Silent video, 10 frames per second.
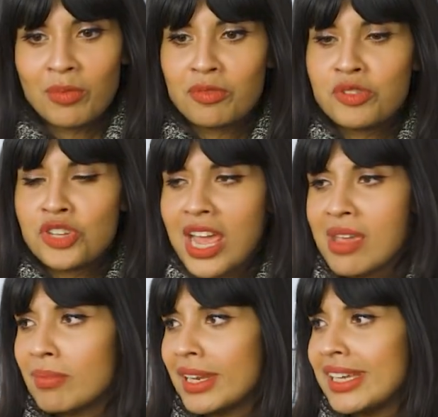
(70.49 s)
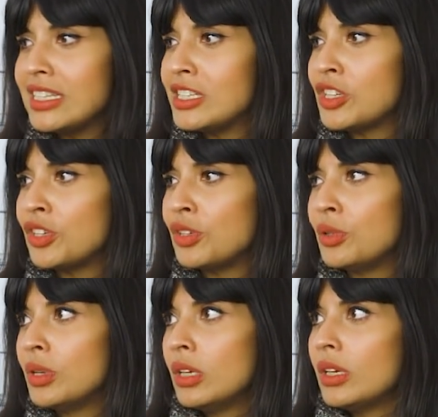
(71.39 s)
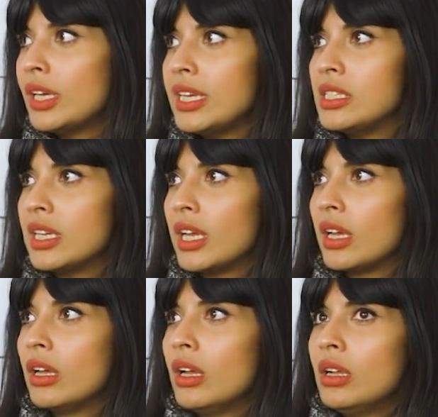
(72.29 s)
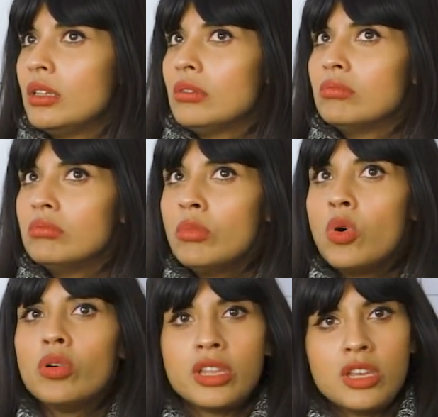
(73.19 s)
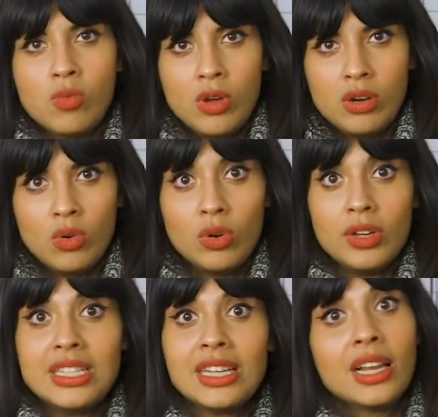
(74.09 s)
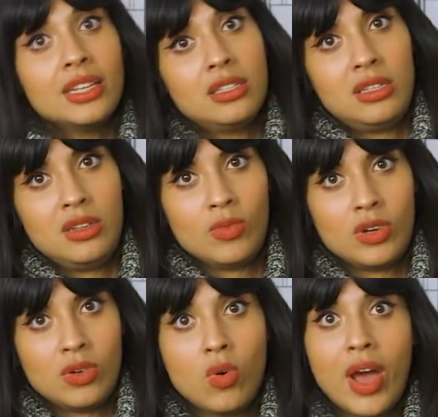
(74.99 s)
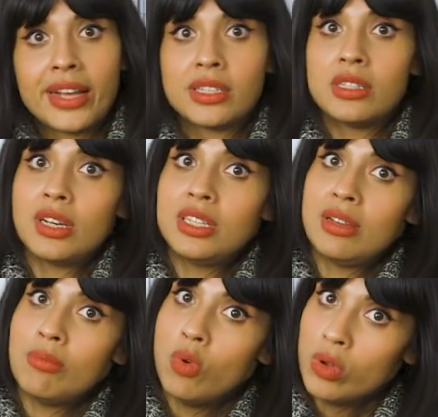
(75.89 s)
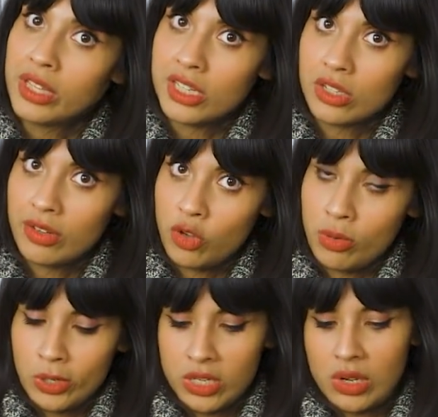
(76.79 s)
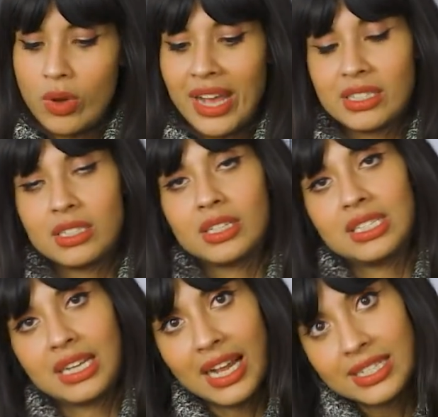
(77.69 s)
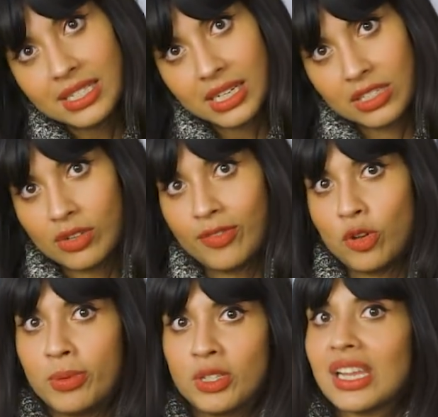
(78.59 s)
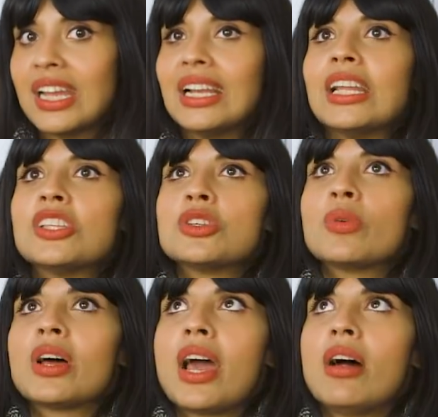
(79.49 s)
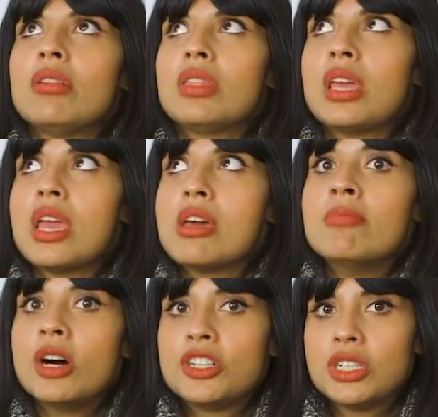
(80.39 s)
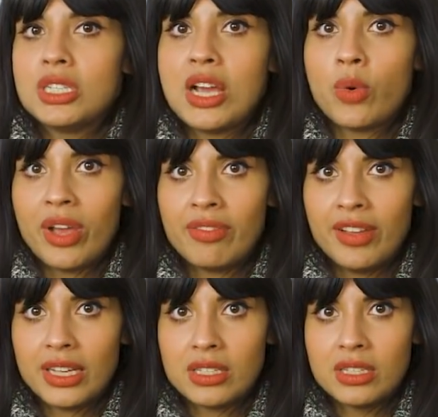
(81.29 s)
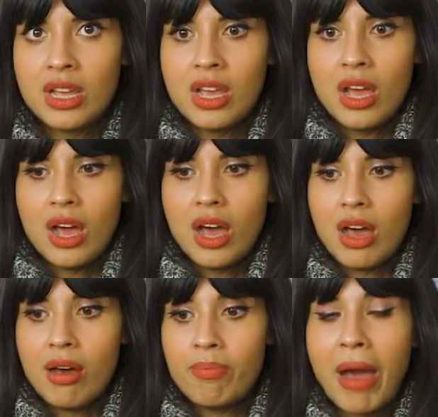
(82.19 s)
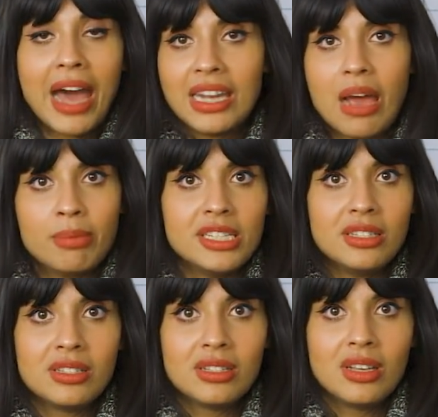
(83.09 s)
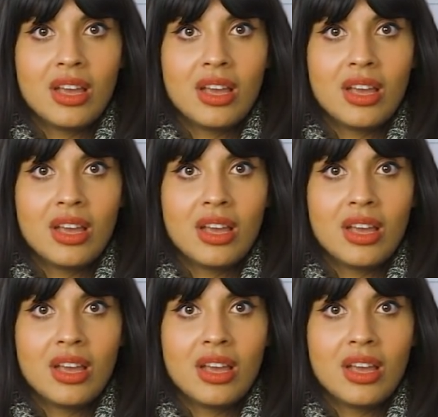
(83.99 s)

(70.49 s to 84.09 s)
Shame leads to eating more than you want, or eating less than you want, or exercising more than is good for your body, or exercising less than is good for your body. It leads to unhealthy, emergency, quick fix, bad habits.